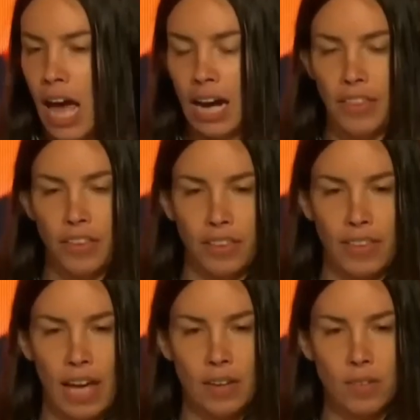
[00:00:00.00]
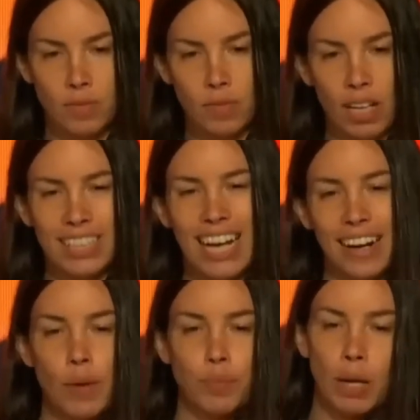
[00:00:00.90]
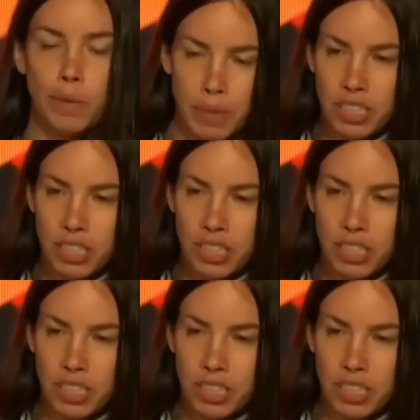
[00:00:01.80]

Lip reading: and I think that a lot of that probably